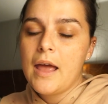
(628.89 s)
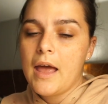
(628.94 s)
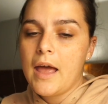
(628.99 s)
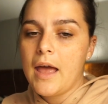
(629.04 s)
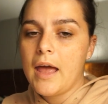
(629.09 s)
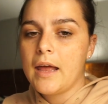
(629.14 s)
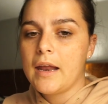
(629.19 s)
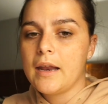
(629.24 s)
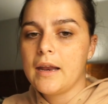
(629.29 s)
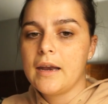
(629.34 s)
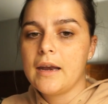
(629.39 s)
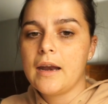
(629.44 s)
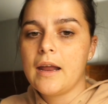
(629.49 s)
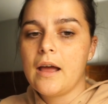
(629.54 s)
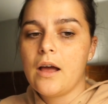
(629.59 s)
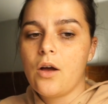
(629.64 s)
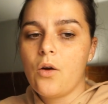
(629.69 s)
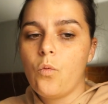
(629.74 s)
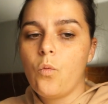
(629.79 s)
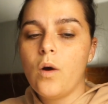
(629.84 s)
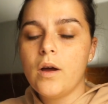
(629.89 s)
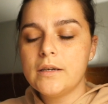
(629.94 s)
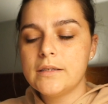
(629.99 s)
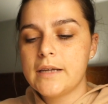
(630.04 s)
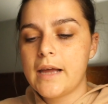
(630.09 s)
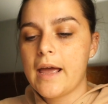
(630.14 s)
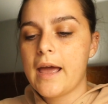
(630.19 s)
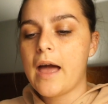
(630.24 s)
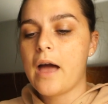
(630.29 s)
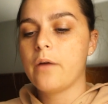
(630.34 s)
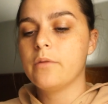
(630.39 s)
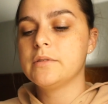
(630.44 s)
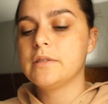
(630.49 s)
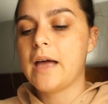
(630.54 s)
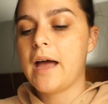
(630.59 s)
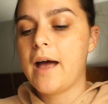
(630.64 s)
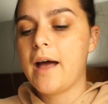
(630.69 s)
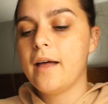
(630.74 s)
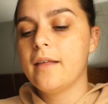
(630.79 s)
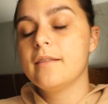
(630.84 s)
And one day I was
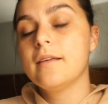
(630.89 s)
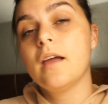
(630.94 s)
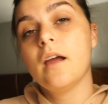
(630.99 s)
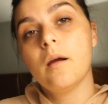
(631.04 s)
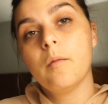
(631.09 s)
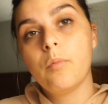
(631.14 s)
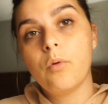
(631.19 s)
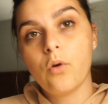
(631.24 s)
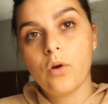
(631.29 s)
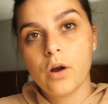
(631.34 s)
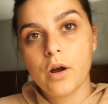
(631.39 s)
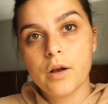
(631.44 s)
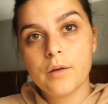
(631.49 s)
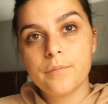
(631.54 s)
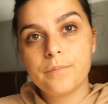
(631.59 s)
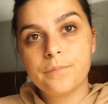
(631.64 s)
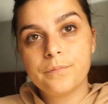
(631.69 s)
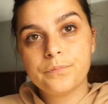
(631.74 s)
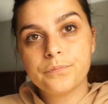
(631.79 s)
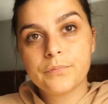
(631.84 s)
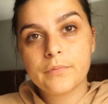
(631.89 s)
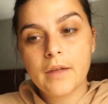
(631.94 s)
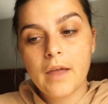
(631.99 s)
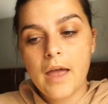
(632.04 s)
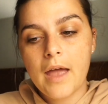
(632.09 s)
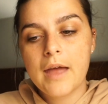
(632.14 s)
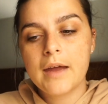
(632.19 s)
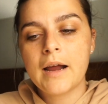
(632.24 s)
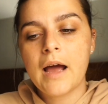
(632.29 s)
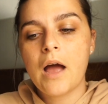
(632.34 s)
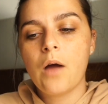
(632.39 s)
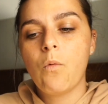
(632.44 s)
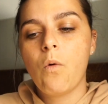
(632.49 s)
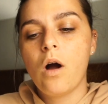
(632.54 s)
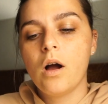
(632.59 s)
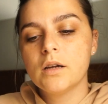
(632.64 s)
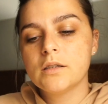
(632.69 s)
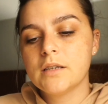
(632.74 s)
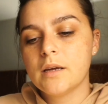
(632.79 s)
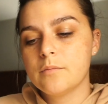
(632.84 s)
at the airport and I
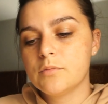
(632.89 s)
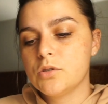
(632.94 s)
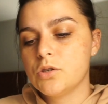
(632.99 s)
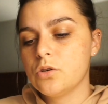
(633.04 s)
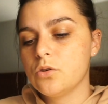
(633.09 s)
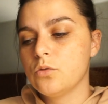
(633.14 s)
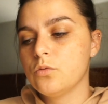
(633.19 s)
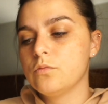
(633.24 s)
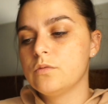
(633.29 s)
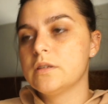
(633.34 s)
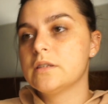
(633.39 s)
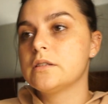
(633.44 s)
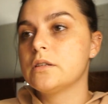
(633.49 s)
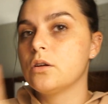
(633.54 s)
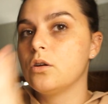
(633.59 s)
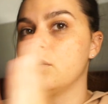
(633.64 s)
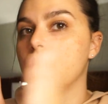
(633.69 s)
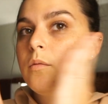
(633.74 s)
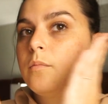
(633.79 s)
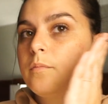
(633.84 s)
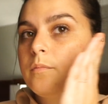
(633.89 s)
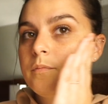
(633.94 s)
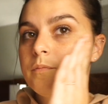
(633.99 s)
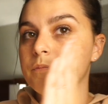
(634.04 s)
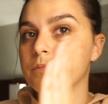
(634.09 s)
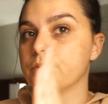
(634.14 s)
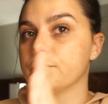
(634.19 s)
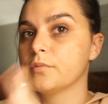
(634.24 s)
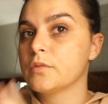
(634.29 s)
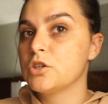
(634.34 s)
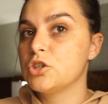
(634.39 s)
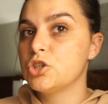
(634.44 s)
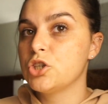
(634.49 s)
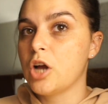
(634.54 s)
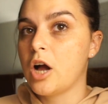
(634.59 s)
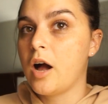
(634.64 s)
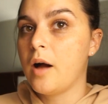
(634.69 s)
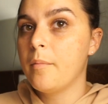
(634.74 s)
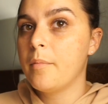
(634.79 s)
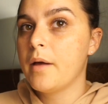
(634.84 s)
walked up to this little
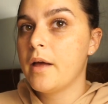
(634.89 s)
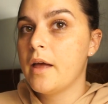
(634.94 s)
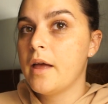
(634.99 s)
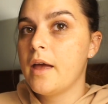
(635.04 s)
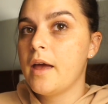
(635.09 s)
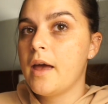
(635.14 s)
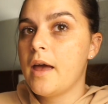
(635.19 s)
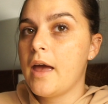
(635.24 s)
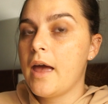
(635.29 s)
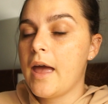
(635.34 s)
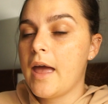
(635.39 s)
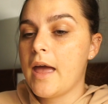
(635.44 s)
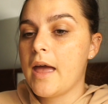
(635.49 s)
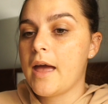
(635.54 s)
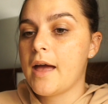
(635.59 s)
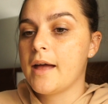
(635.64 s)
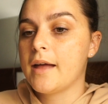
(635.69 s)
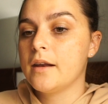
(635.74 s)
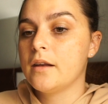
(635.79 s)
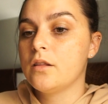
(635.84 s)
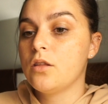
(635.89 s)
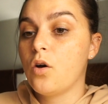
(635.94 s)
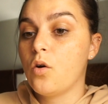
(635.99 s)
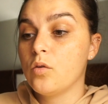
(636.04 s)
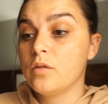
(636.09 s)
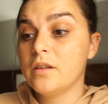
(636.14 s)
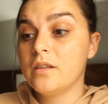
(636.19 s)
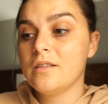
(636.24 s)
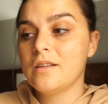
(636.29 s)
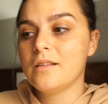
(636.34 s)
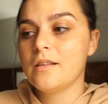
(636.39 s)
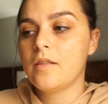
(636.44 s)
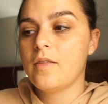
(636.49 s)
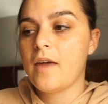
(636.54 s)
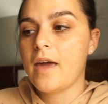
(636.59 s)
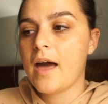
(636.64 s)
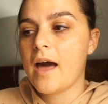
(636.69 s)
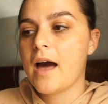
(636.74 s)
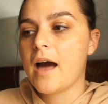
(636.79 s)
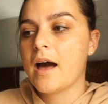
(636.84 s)
shop, and the only thing that they
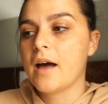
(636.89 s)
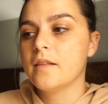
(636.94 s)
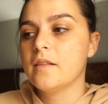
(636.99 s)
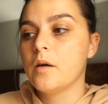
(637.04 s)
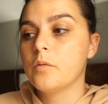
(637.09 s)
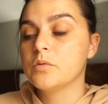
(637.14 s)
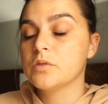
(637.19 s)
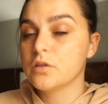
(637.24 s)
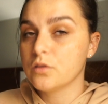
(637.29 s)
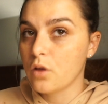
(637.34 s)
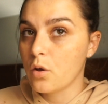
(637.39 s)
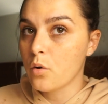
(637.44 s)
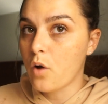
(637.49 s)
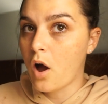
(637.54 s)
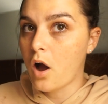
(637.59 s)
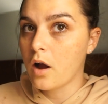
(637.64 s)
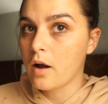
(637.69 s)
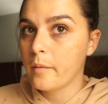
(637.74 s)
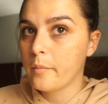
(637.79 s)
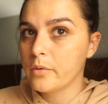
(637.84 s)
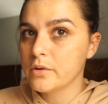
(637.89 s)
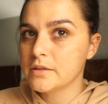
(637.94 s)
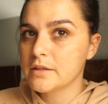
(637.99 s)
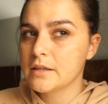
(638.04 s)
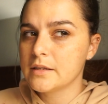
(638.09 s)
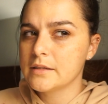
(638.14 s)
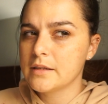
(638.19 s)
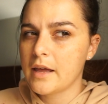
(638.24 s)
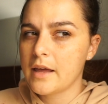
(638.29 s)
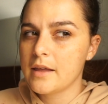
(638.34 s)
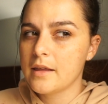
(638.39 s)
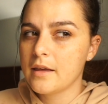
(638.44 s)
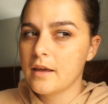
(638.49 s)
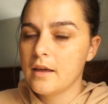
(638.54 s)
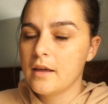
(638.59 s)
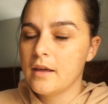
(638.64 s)
had that was low carb was this like